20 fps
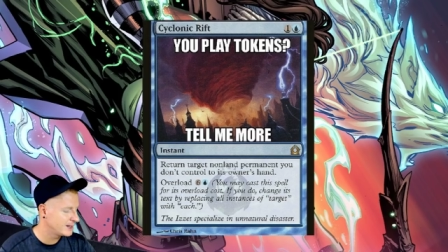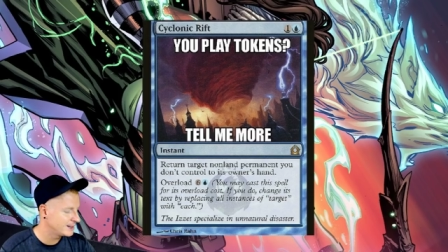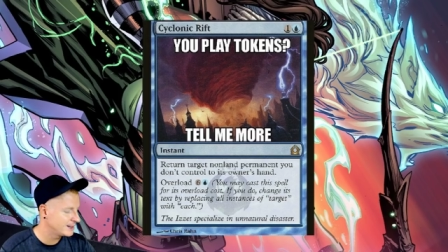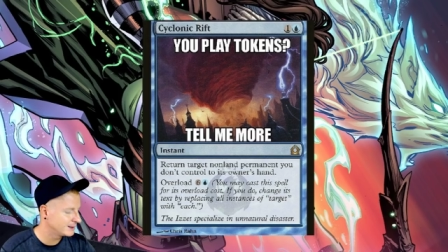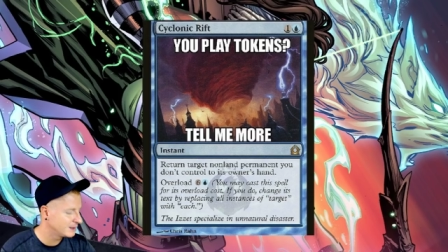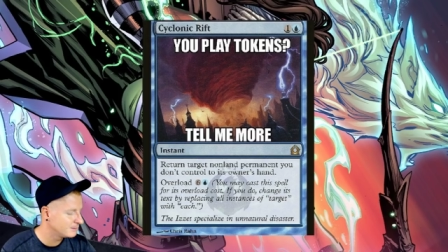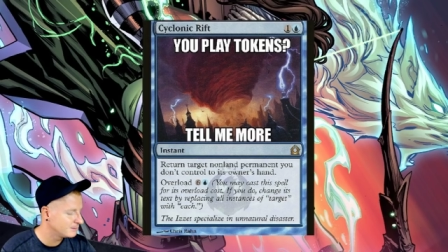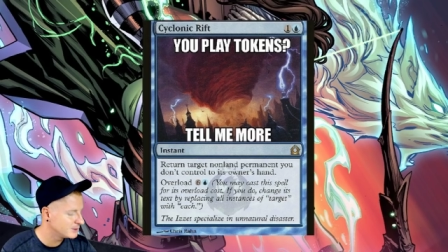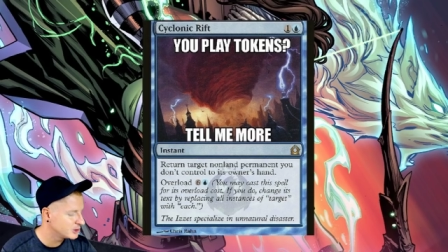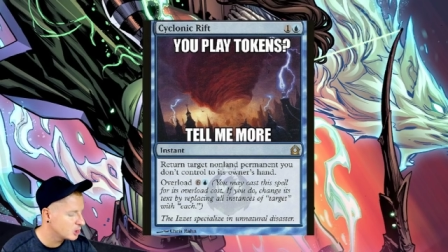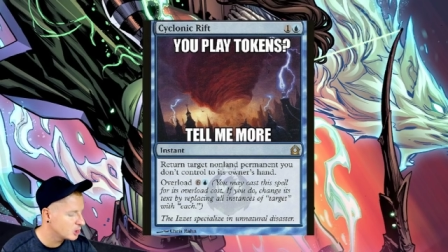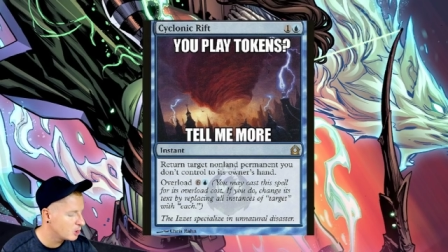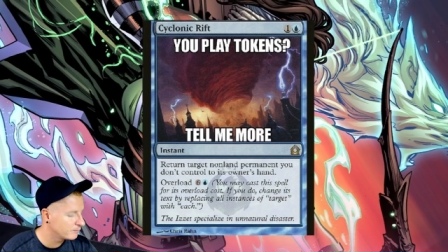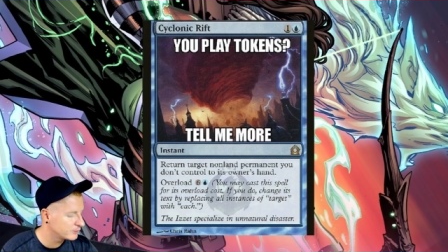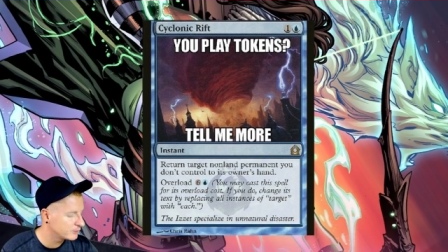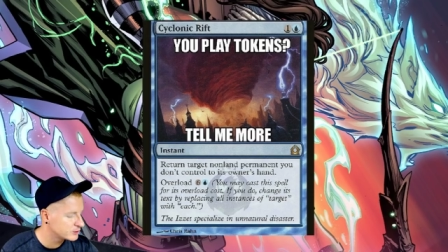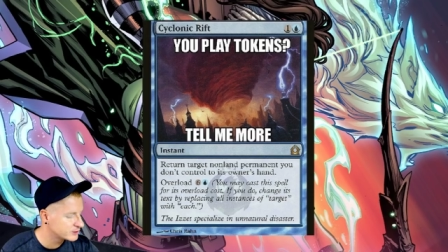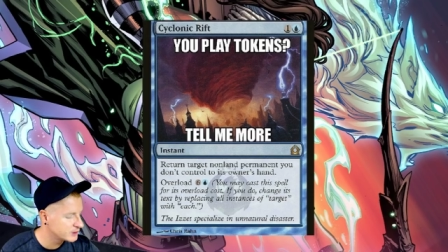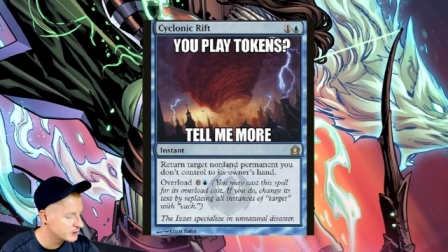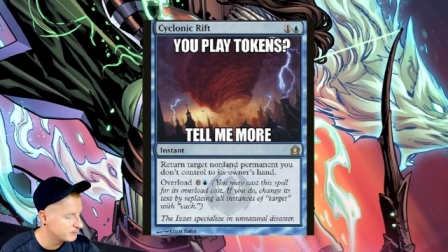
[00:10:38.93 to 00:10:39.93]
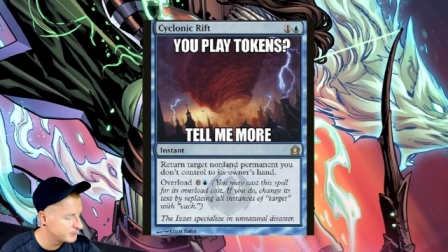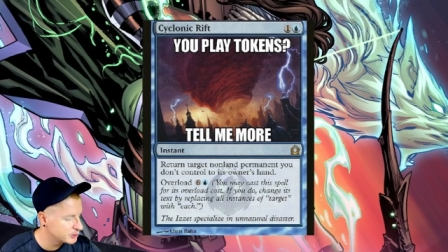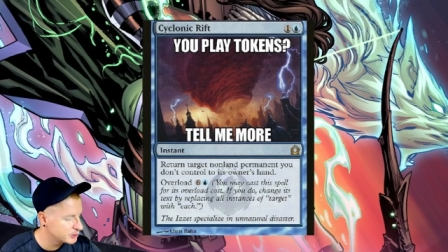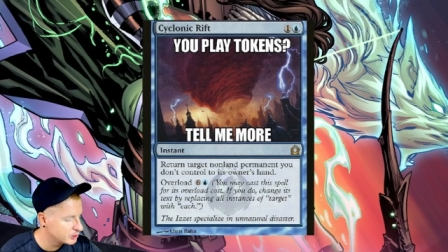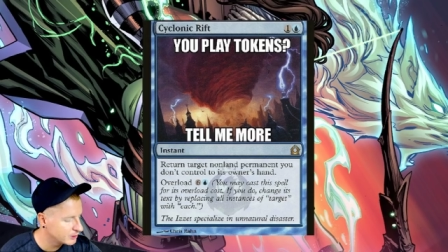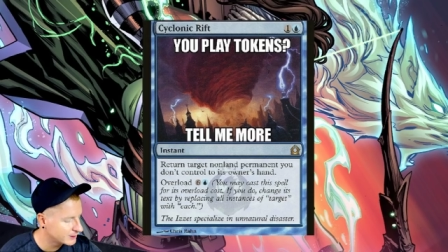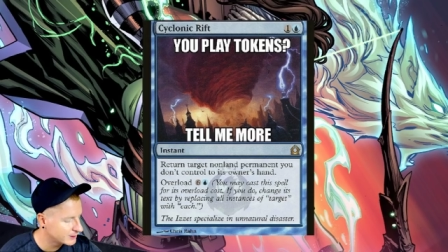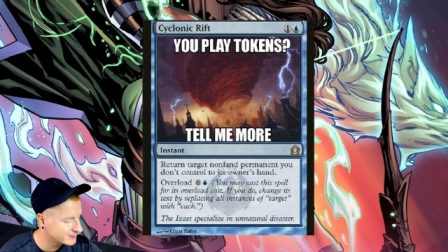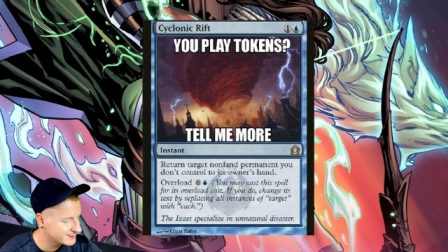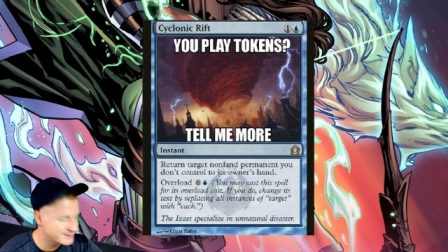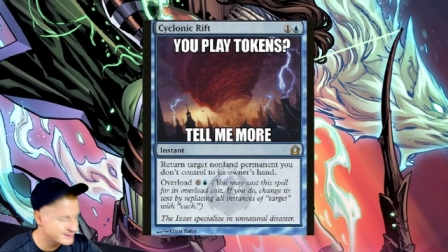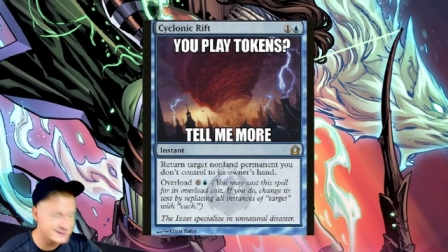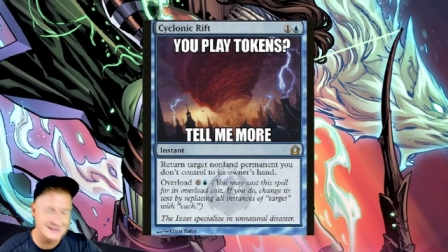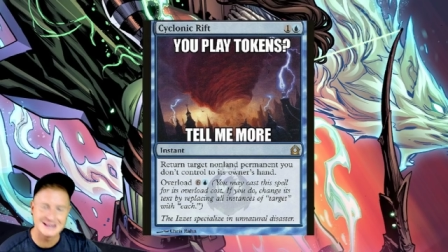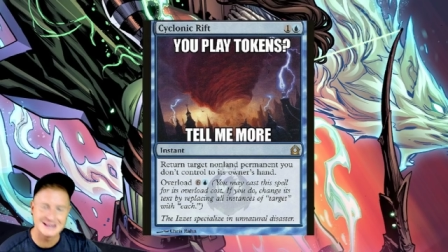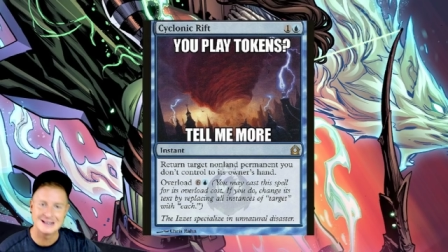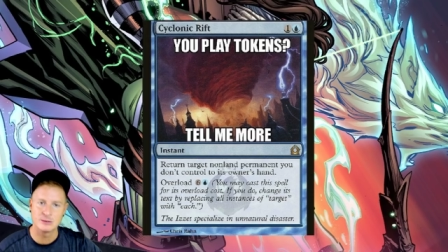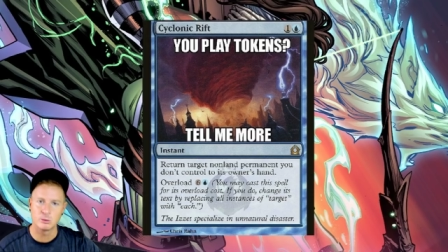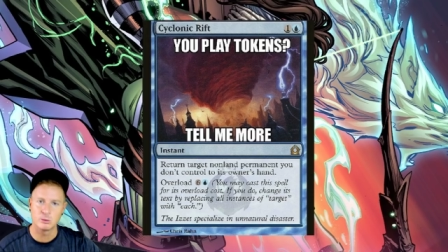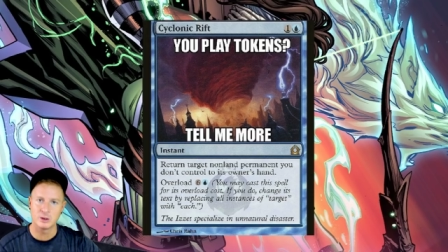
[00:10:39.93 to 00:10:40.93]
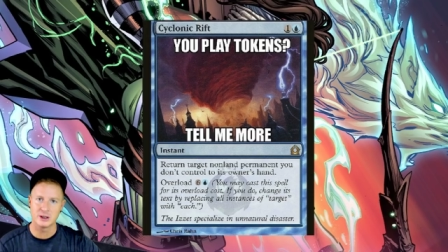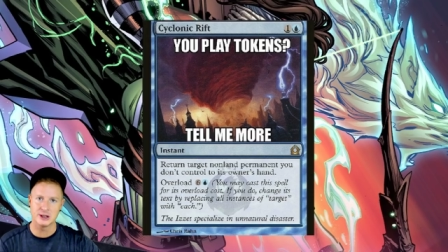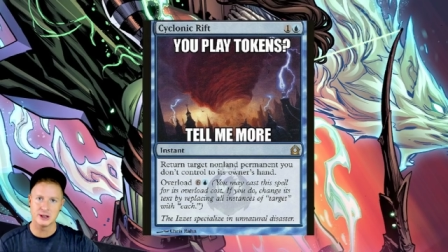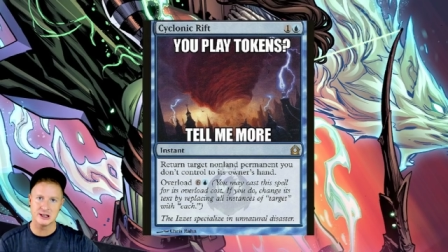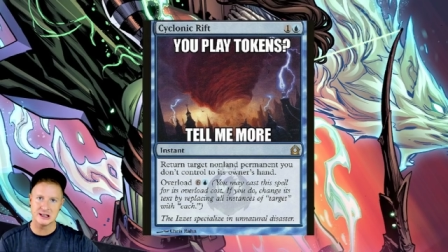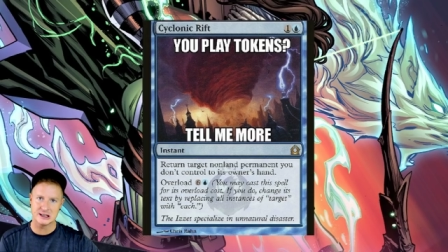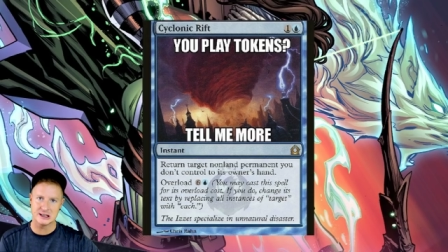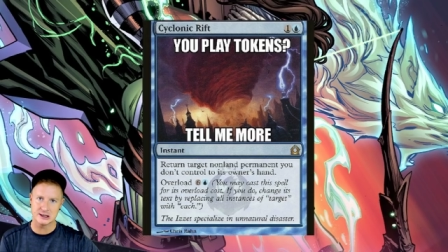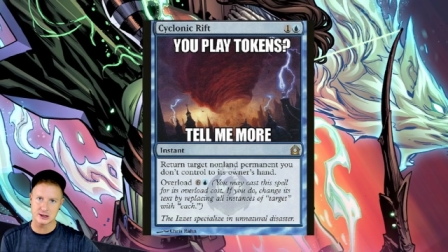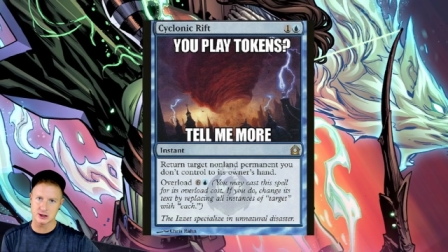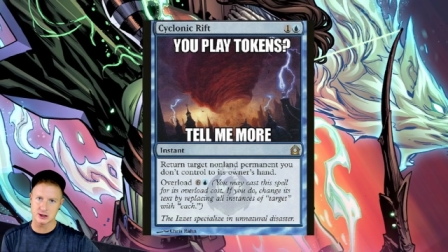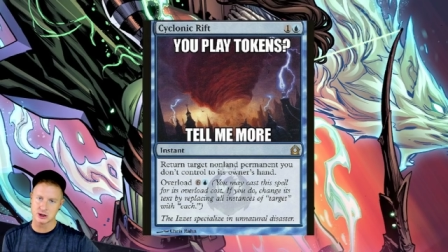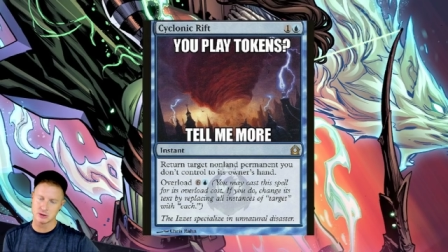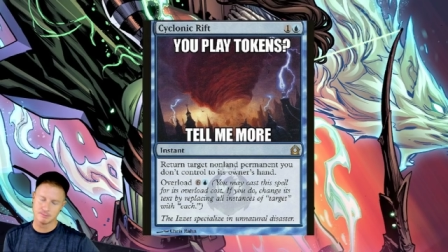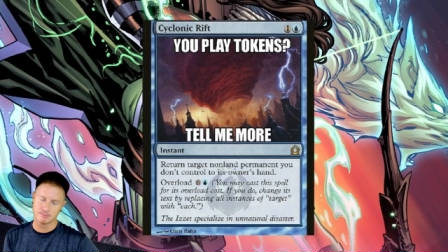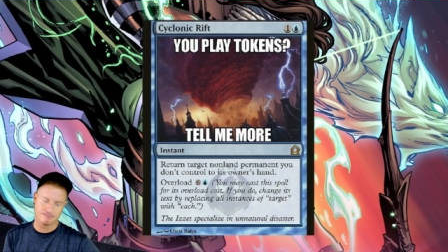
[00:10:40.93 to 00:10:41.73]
Let me know if there's something you'd like to see in one of these.